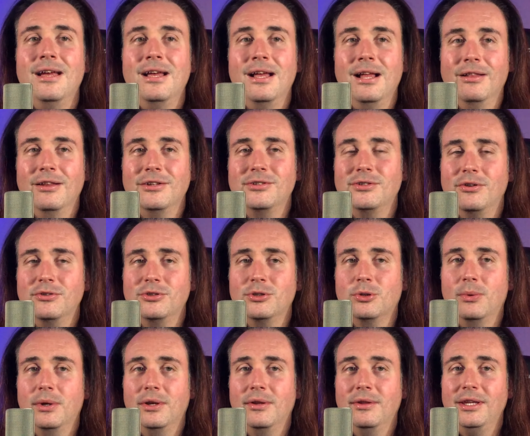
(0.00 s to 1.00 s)
Let's also
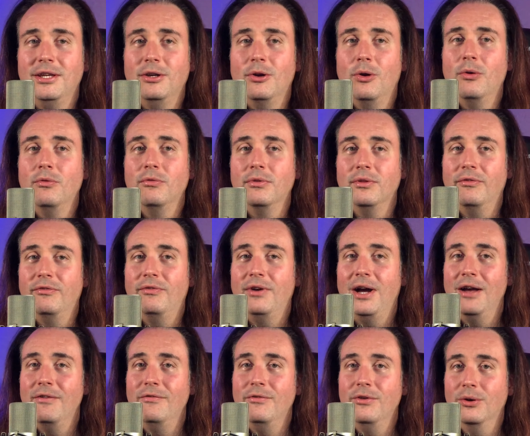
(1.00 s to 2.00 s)
quickly go over the
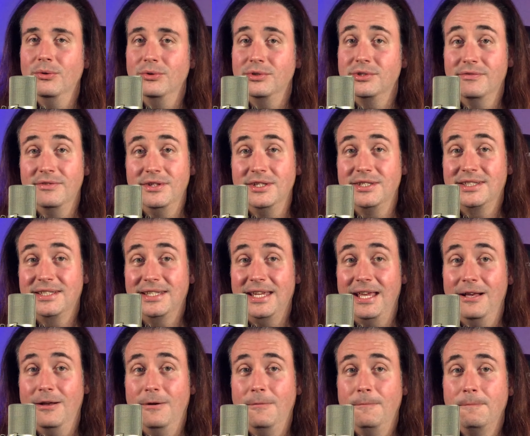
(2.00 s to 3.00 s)
5 notes of this
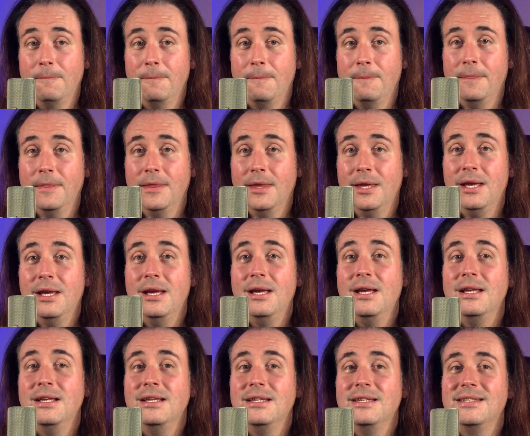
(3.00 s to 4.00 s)
scale.
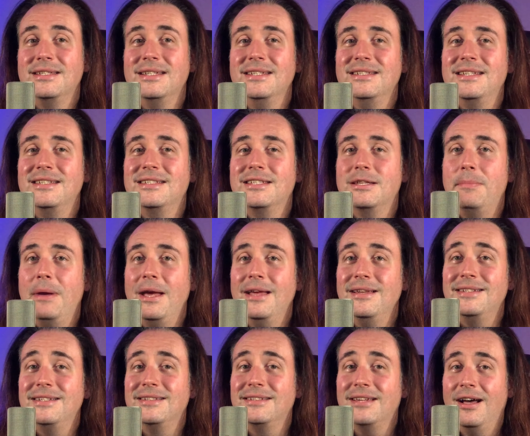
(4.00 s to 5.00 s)
Since it's the
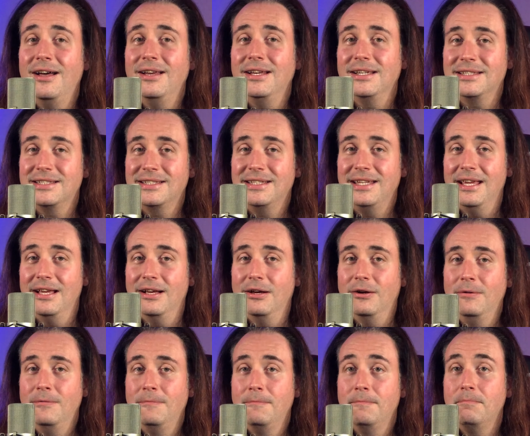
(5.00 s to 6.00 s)
pentatonic
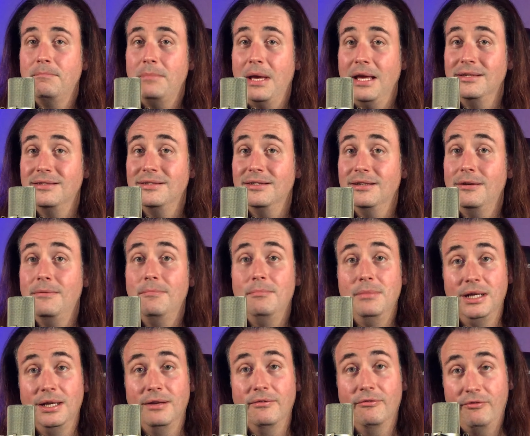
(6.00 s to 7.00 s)
scale, penta
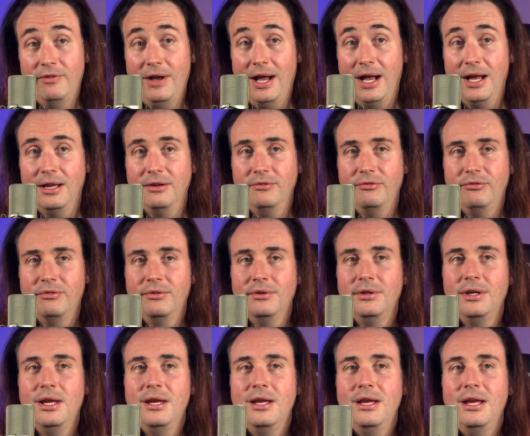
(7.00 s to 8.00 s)
meaning 5,
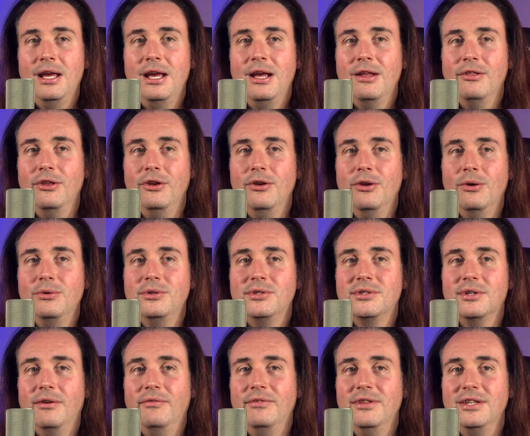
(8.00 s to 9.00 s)
the notes
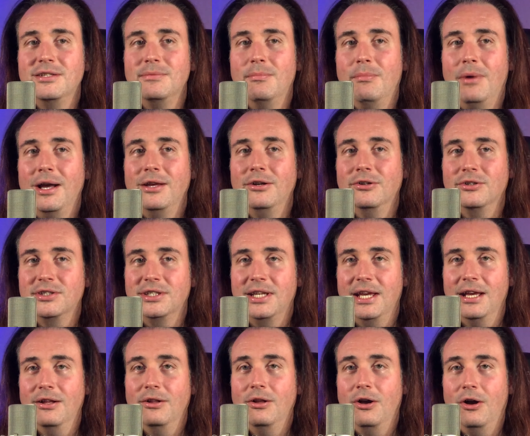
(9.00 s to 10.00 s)
of this minor
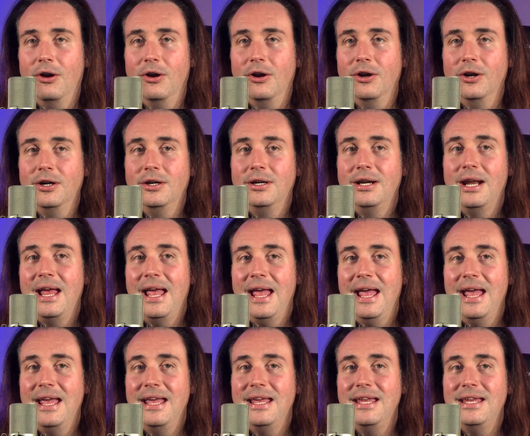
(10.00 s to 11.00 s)
scale are
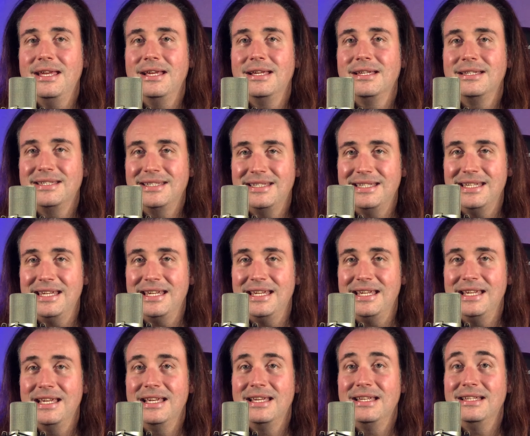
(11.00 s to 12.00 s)
A,
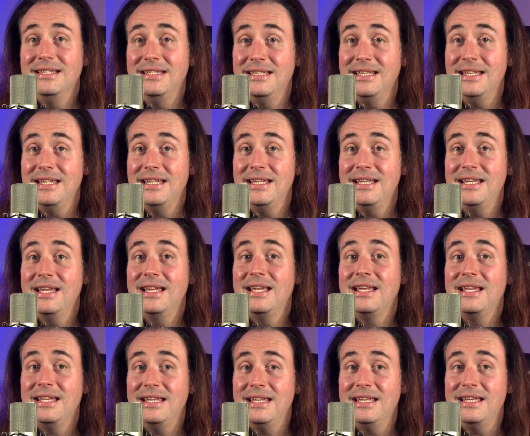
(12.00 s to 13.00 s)
C, D,
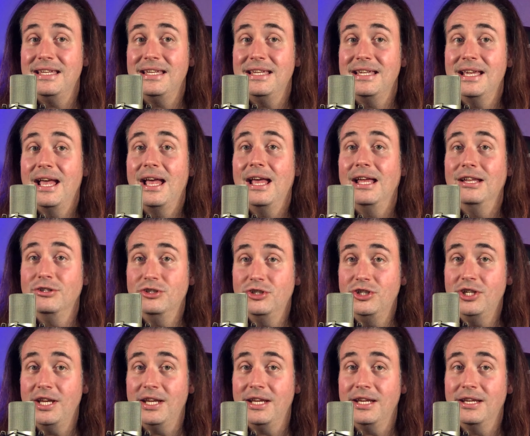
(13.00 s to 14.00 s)
E, and
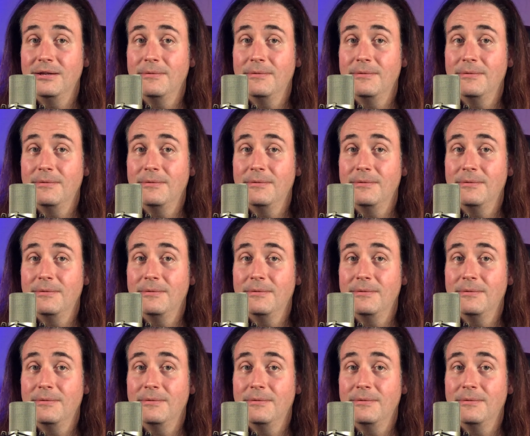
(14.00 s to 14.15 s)
G.